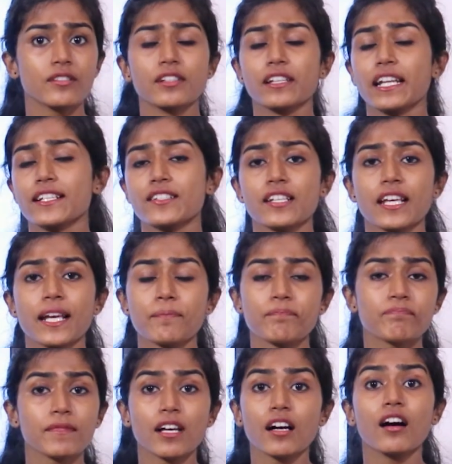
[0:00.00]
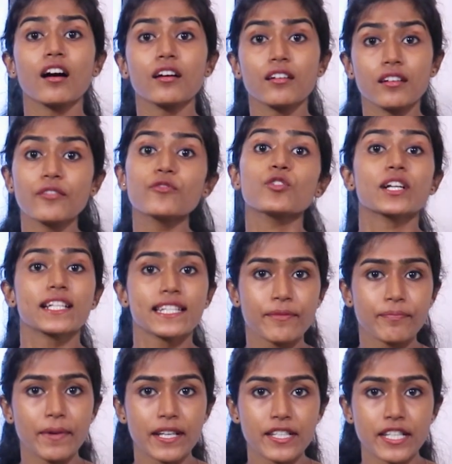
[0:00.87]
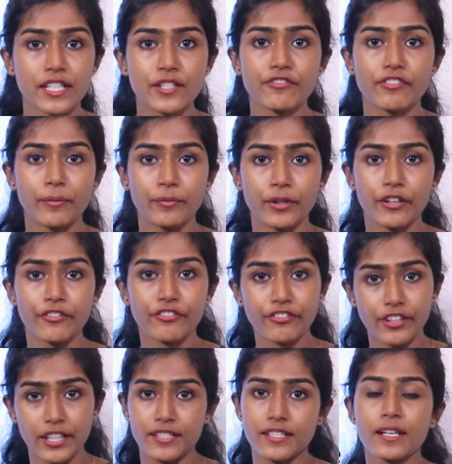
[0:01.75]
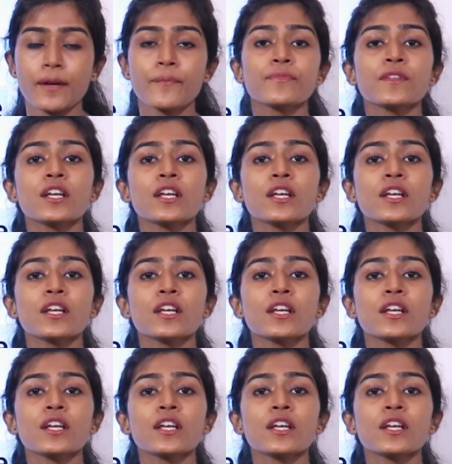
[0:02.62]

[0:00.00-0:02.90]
let's say a WhatsApp message from your friend.